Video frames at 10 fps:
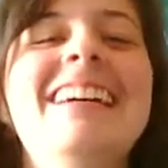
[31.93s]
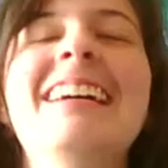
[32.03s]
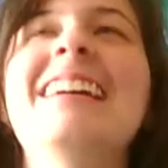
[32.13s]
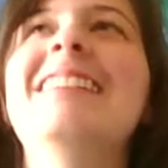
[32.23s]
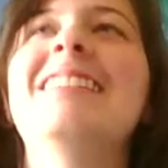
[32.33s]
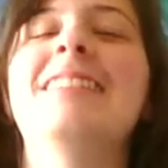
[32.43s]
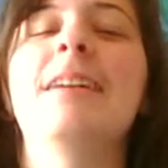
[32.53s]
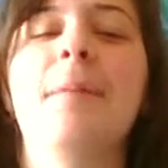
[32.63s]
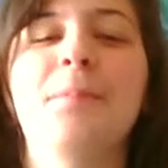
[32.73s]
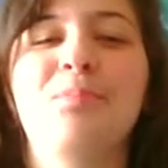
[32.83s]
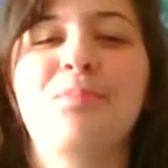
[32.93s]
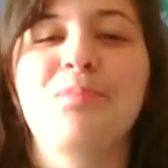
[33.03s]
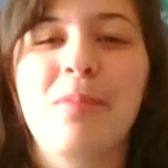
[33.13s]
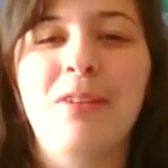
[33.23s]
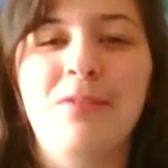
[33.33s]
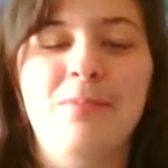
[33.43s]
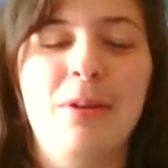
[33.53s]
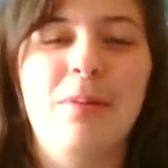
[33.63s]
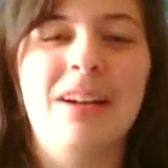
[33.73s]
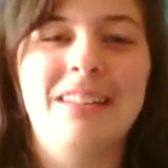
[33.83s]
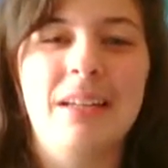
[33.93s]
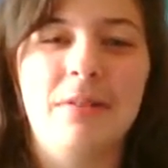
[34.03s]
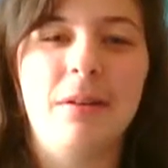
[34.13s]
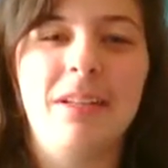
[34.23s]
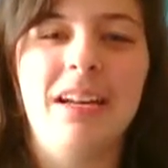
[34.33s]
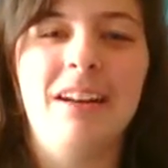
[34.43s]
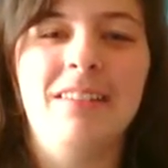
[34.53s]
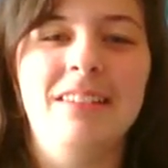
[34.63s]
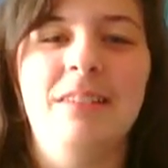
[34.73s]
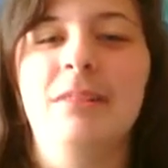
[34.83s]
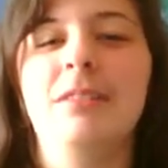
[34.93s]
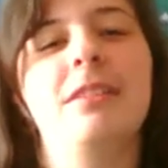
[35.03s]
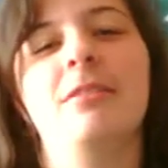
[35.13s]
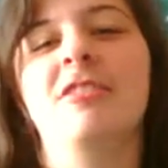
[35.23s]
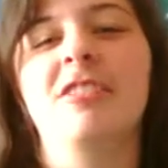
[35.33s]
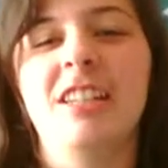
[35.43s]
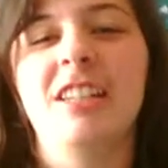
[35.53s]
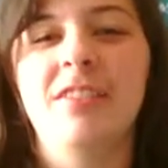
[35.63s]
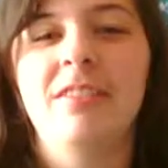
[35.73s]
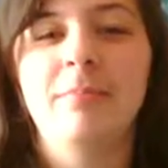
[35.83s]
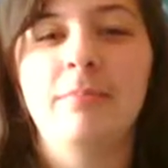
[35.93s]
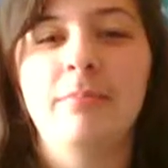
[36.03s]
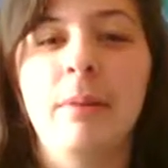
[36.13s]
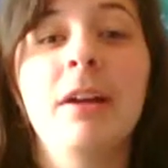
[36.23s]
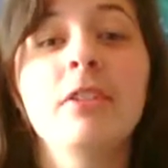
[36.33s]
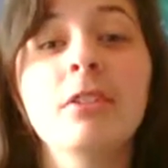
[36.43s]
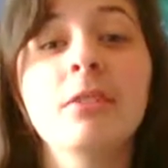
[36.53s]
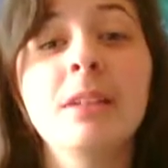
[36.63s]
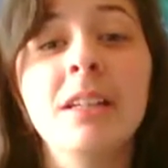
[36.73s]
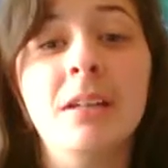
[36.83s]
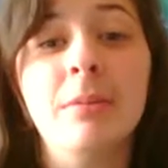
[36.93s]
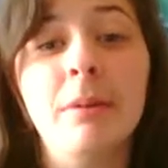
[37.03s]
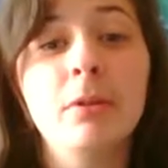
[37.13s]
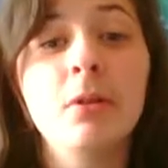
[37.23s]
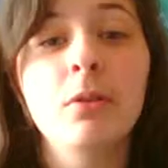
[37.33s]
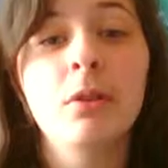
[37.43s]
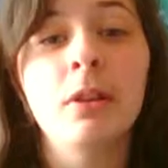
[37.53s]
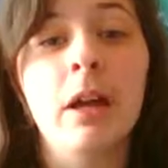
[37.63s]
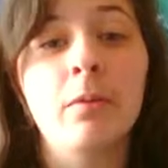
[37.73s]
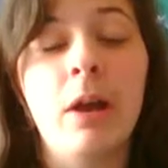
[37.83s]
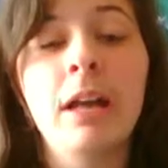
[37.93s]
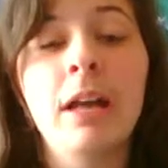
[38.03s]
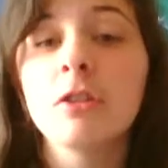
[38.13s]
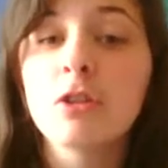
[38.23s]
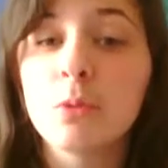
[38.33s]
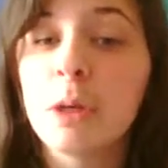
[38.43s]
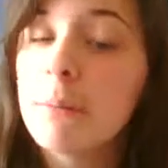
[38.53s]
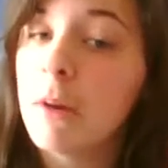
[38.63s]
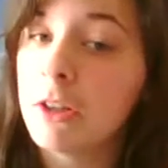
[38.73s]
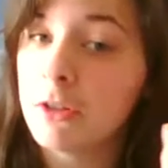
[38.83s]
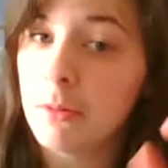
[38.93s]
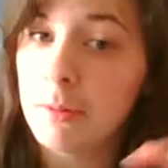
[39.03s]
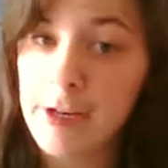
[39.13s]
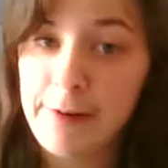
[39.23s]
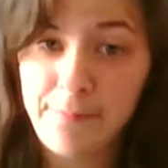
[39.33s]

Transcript: And so the mice kept coming out, and it was really cute. But mice are mean. People don't know that. Rats are sweet. Mice are mean.